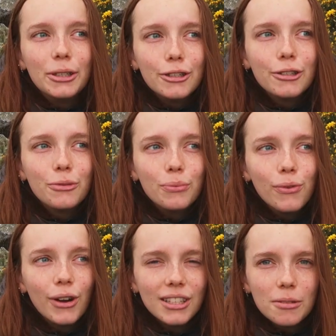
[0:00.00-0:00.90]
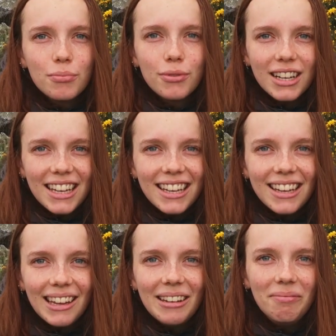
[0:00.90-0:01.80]
It was a
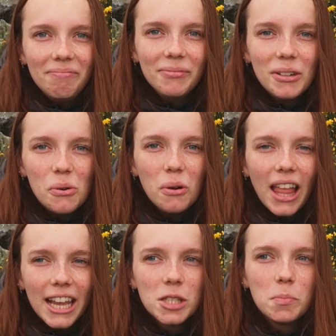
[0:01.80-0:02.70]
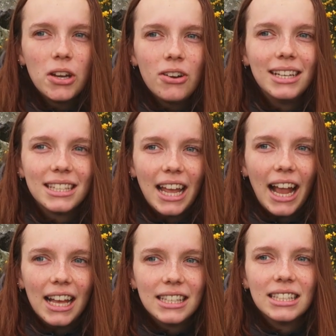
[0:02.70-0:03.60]
pretty cool experience, I
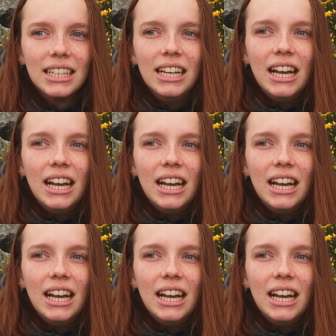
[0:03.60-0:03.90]
guess.